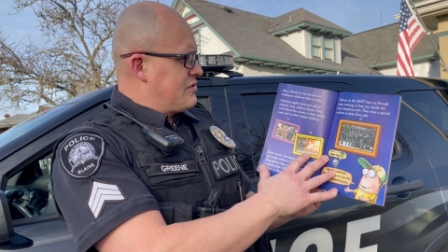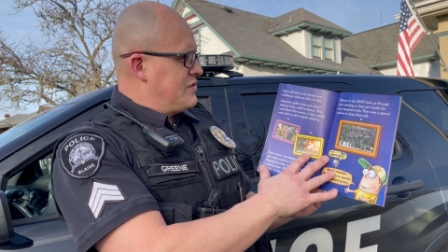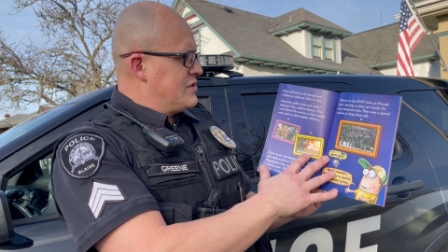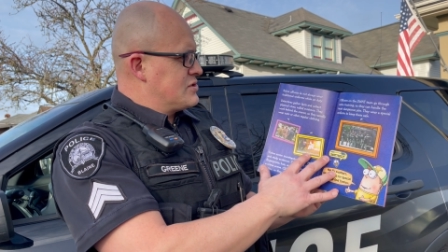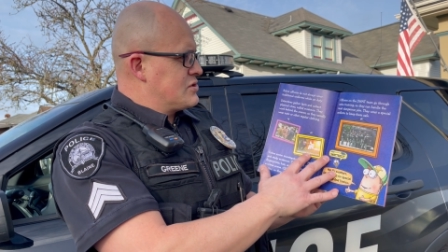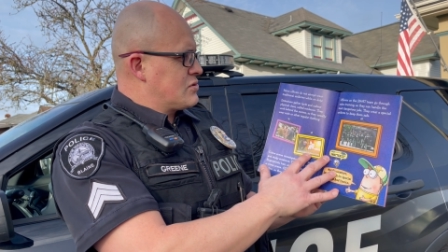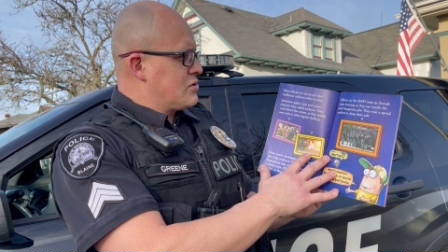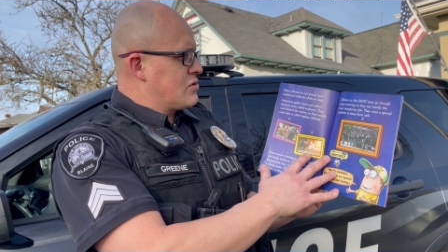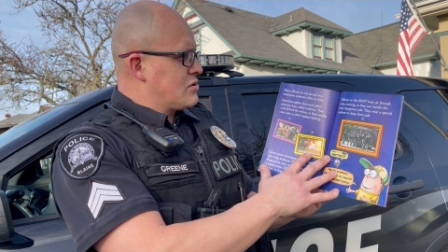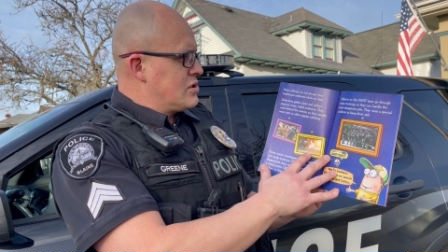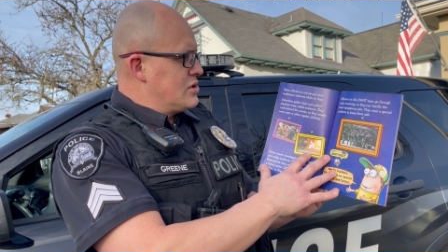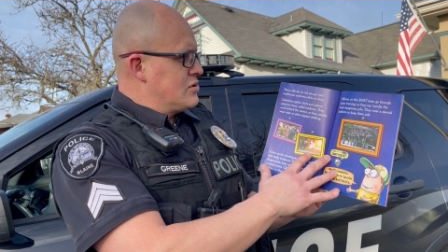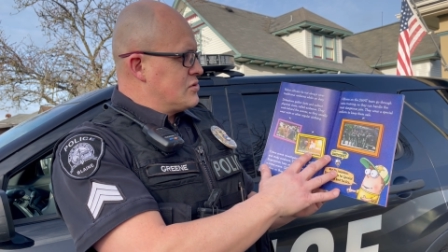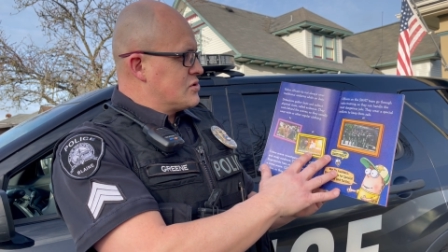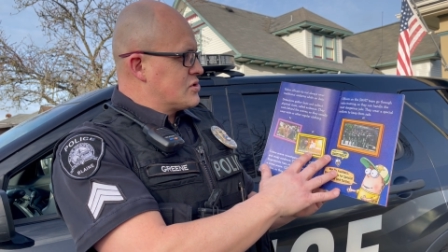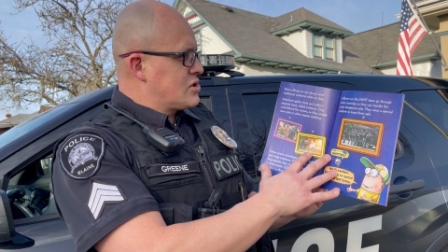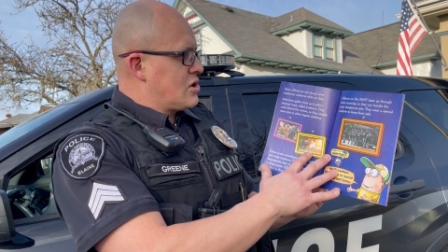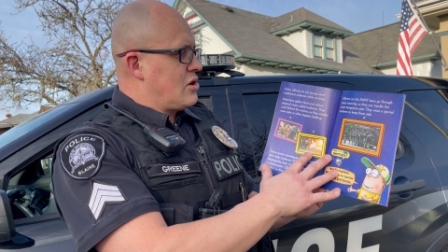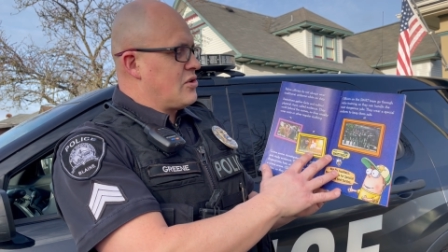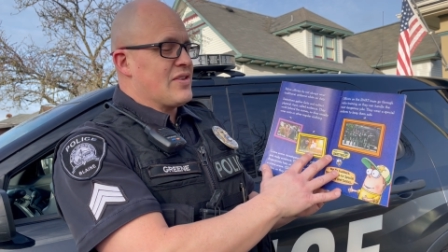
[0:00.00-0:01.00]
physical
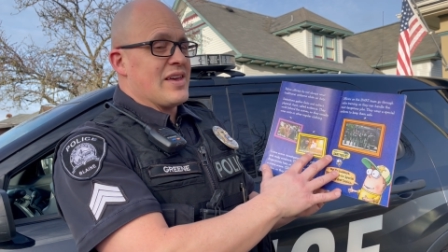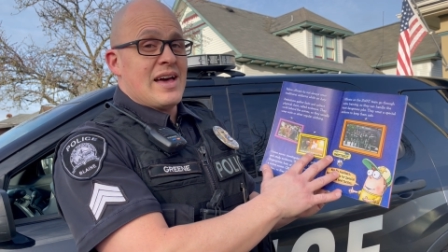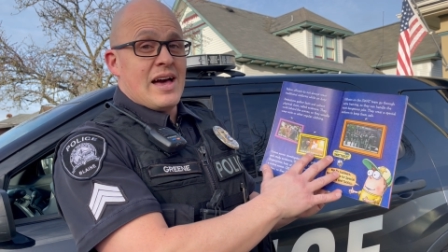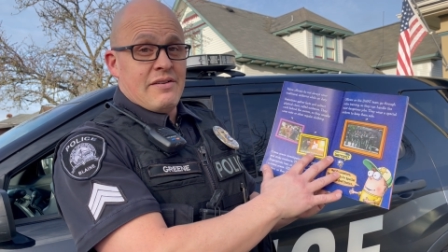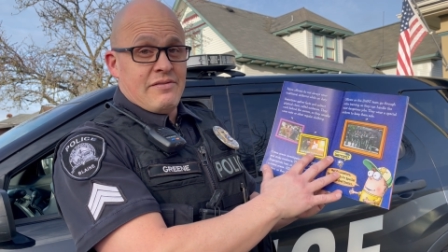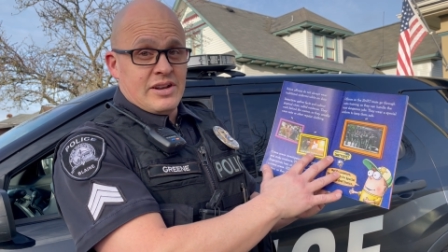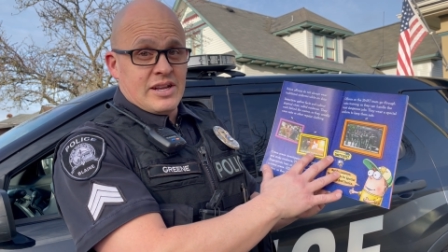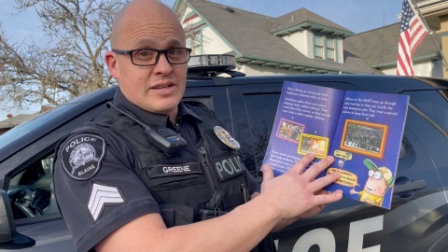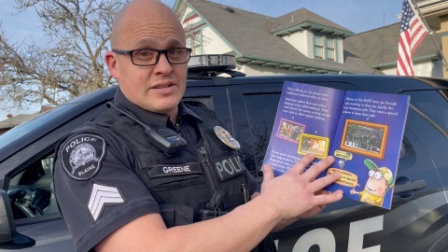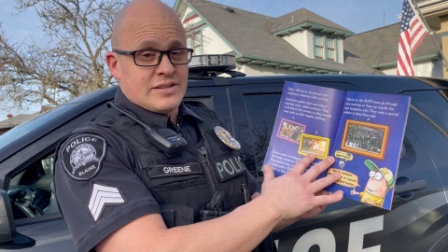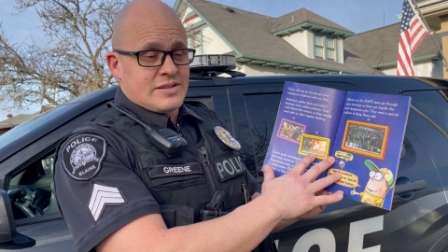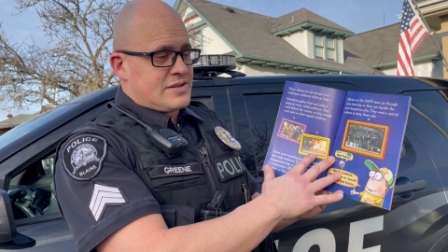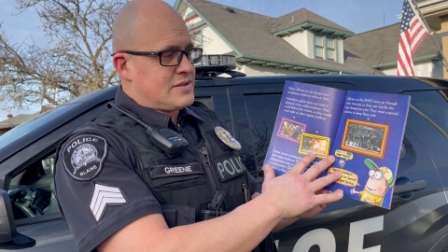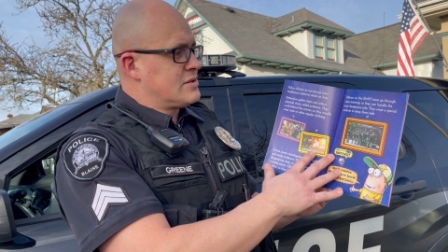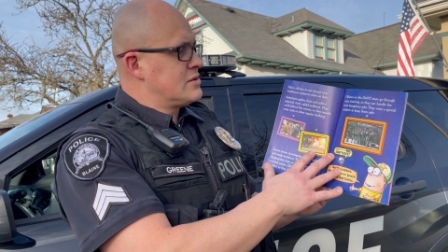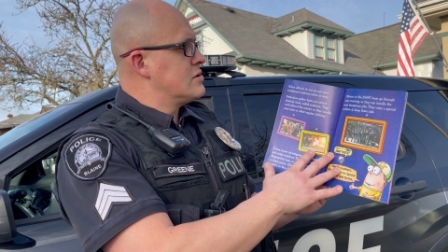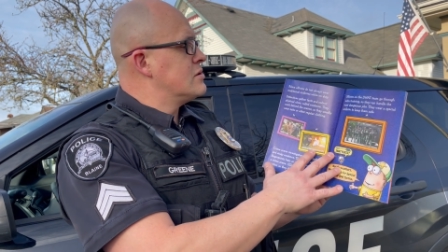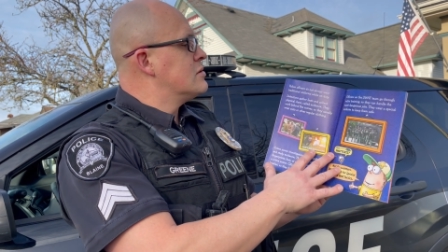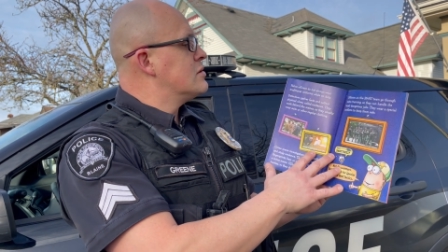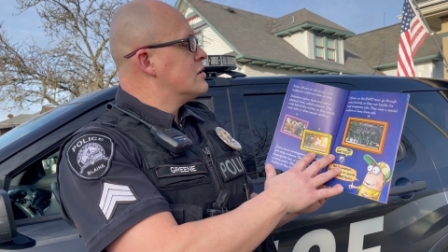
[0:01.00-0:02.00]
clues called evidence.